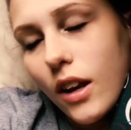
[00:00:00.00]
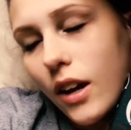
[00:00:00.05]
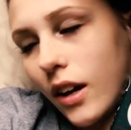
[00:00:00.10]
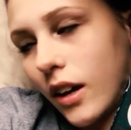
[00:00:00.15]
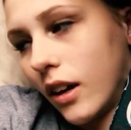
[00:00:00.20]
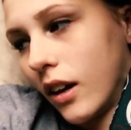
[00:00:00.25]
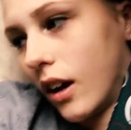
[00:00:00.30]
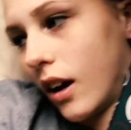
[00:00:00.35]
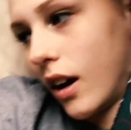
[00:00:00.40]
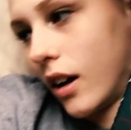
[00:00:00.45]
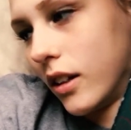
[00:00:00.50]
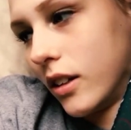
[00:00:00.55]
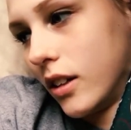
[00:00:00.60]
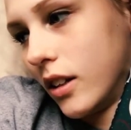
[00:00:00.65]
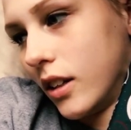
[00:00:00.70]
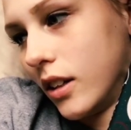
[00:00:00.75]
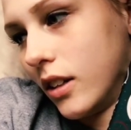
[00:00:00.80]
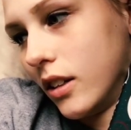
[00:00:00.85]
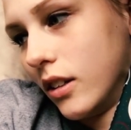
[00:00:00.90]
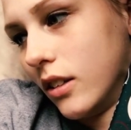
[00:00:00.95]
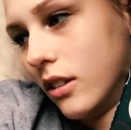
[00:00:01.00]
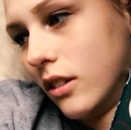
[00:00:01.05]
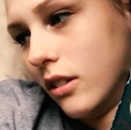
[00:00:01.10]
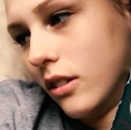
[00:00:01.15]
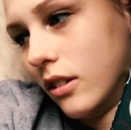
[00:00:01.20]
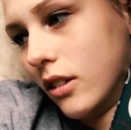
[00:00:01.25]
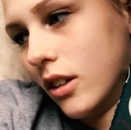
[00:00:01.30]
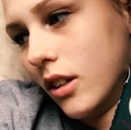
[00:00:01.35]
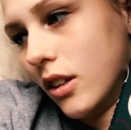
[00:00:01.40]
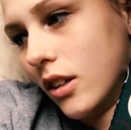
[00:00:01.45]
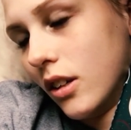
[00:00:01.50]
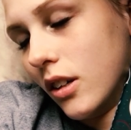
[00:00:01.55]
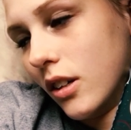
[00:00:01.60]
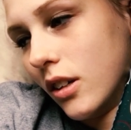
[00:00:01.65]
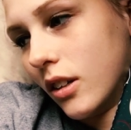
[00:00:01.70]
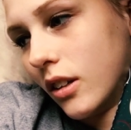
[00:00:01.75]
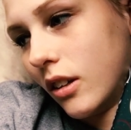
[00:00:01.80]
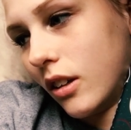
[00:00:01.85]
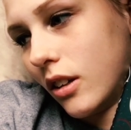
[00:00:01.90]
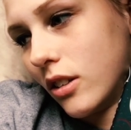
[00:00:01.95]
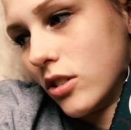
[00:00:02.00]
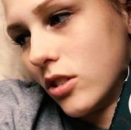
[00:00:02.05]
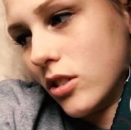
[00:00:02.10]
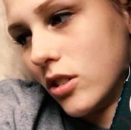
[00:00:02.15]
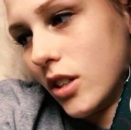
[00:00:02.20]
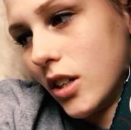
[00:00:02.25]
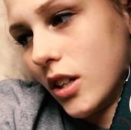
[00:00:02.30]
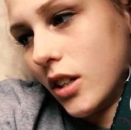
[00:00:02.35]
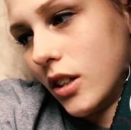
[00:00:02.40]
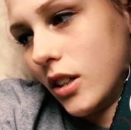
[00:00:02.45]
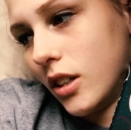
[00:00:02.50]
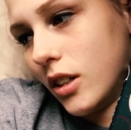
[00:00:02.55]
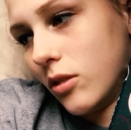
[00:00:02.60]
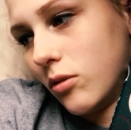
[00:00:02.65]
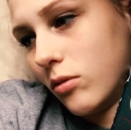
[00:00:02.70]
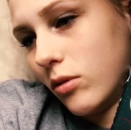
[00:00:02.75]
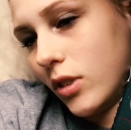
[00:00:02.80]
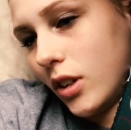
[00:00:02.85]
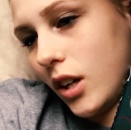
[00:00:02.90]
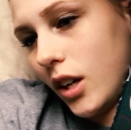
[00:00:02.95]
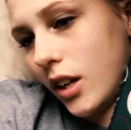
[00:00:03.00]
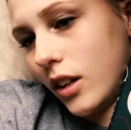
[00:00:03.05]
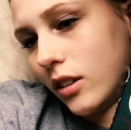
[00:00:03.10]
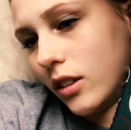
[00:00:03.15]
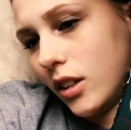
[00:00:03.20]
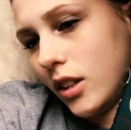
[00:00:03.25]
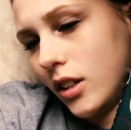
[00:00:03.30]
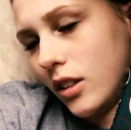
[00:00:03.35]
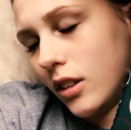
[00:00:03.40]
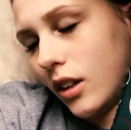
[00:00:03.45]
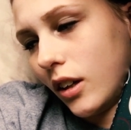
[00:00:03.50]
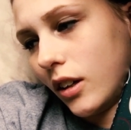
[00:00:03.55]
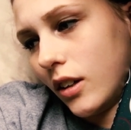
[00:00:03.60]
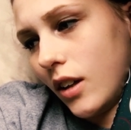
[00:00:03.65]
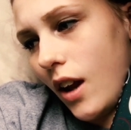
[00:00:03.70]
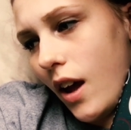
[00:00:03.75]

like I need legendary and finale like